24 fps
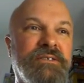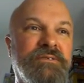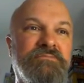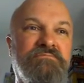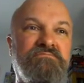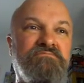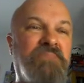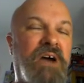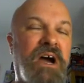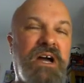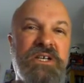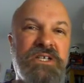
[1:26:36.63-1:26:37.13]

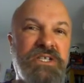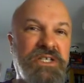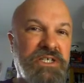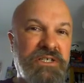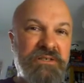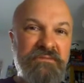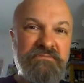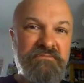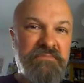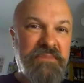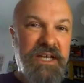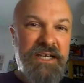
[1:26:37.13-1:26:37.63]
much.
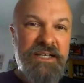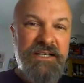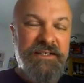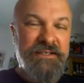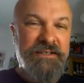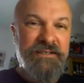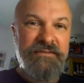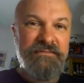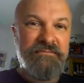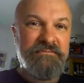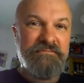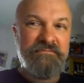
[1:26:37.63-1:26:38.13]
It
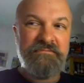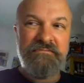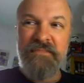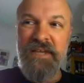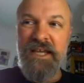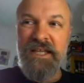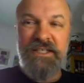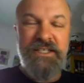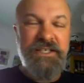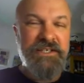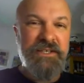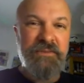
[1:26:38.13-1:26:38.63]
doesn't
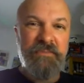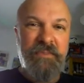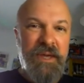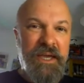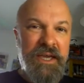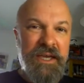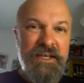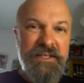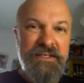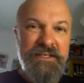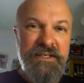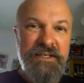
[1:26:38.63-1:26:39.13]
it
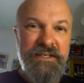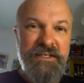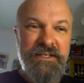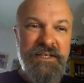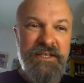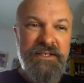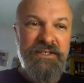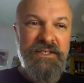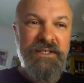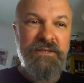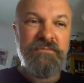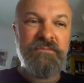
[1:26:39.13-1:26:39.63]
disappears in the
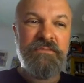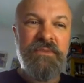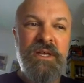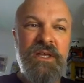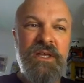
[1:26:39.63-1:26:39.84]
system.